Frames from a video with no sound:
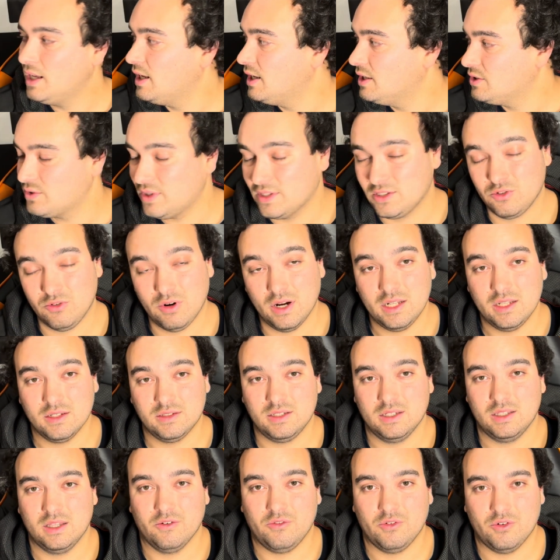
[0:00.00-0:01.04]
So it's great to
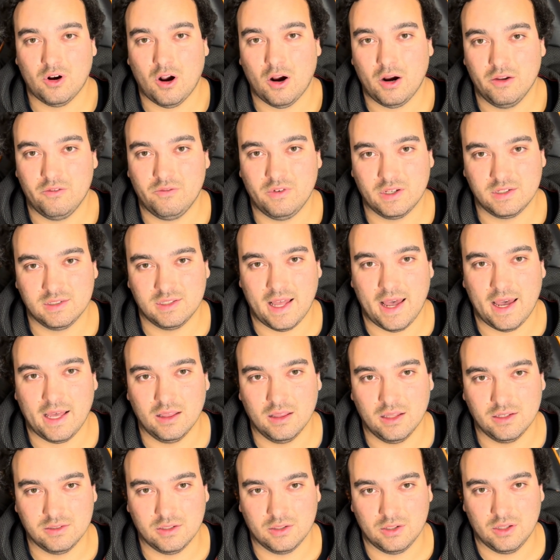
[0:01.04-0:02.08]
see that Ferrari fixed that and
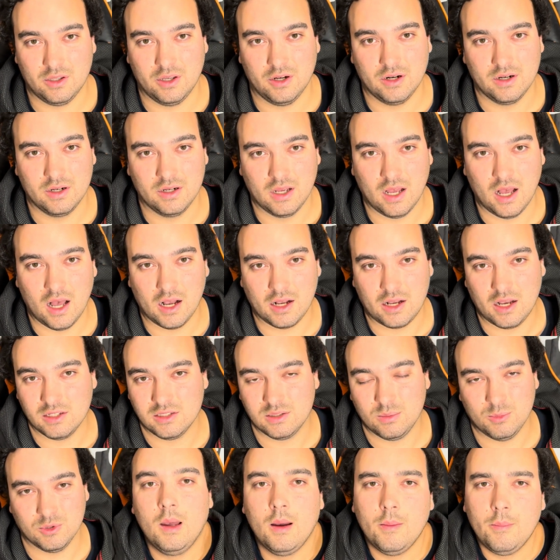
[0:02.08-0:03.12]
listen to their
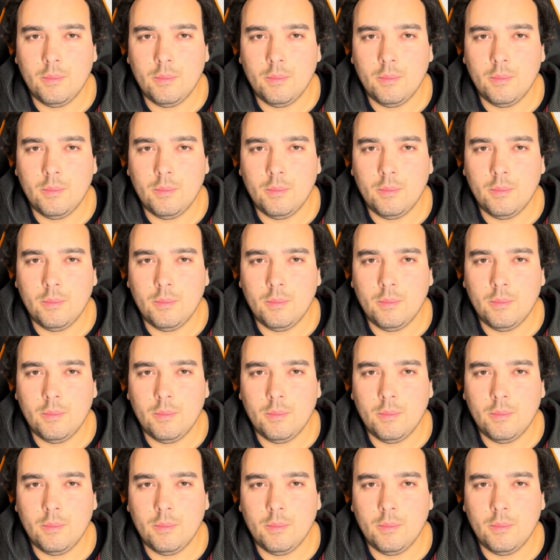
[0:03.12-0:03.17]
customers.